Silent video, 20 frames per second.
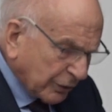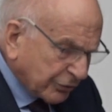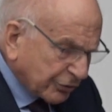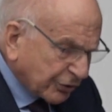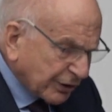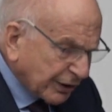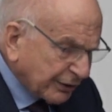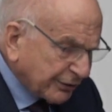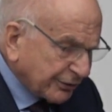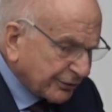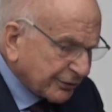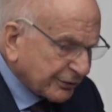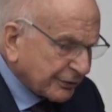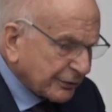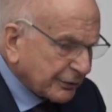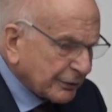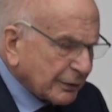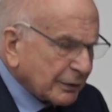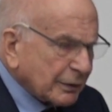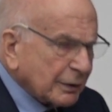which
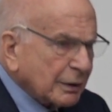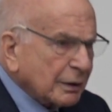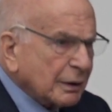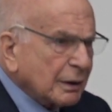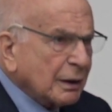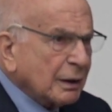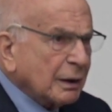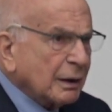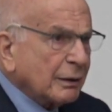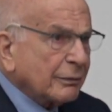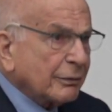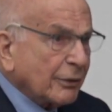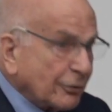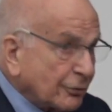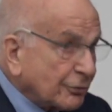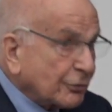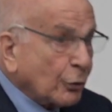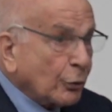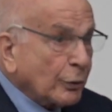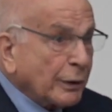is
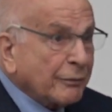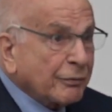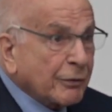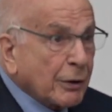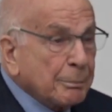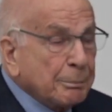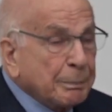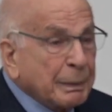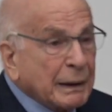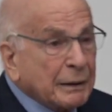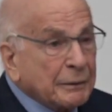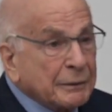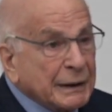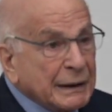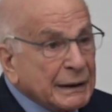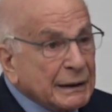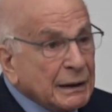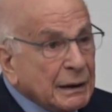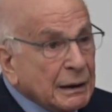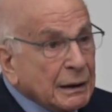the story of
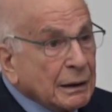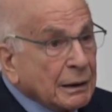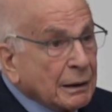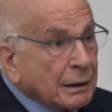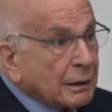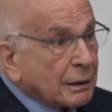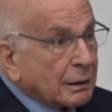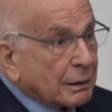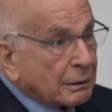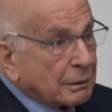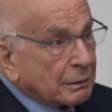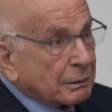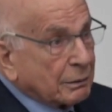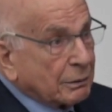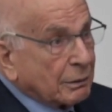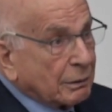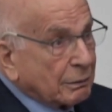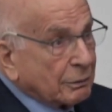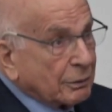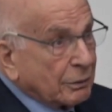comparing
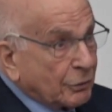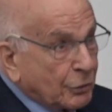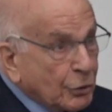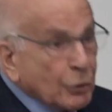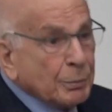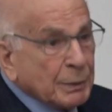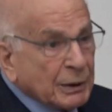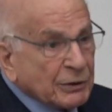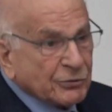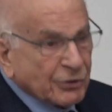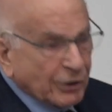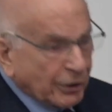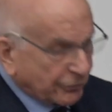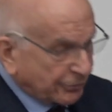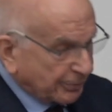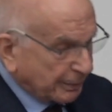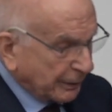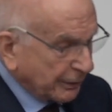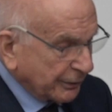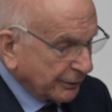human
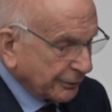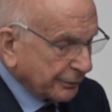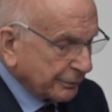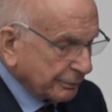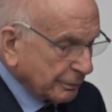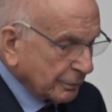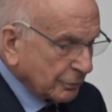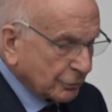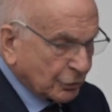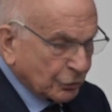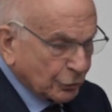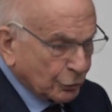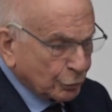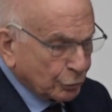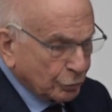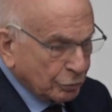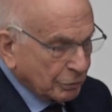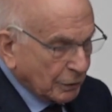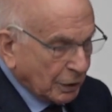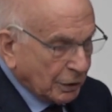judgment
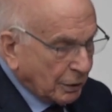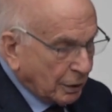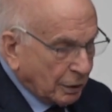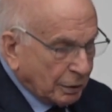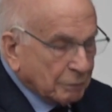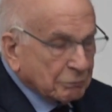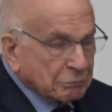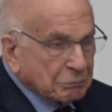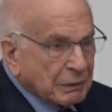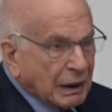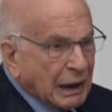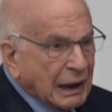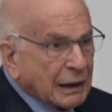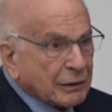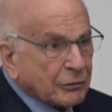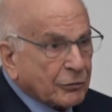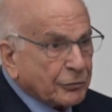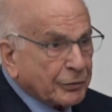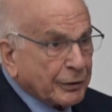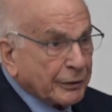to
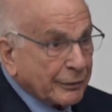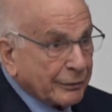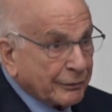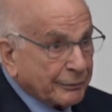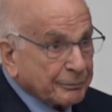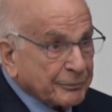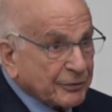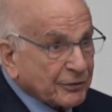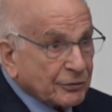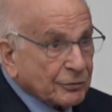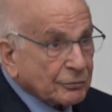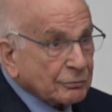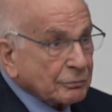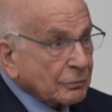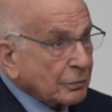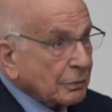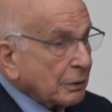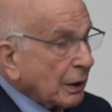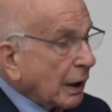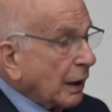algorithms
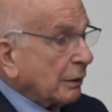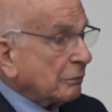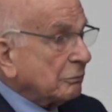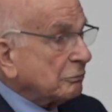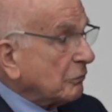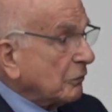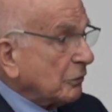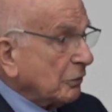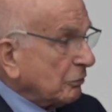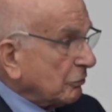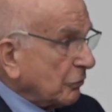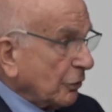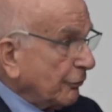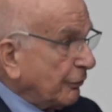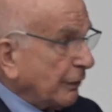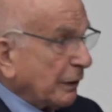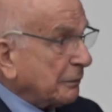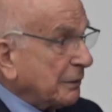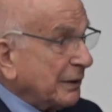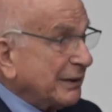and
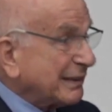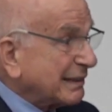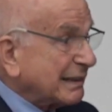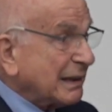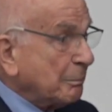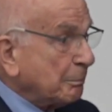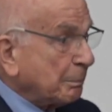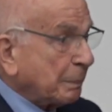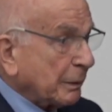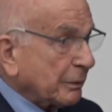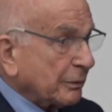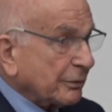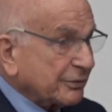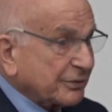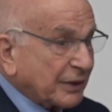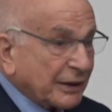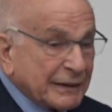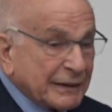very simple